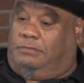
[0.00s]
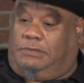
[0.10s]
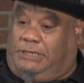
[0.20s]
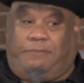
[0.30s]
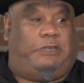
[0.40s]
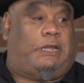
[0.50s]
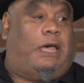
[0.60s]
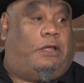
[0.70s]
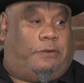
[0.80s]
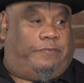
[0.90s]
set me
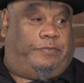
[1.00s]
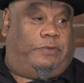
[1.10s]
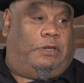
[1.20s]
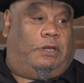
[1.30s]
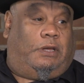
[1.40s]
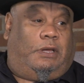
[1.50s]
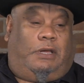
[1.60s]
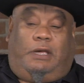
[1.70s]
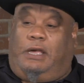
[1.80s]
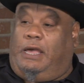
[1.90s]
down,
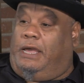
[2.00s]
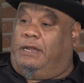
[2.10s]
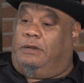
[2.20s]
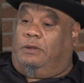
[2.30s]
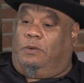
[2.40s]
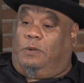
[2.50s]
and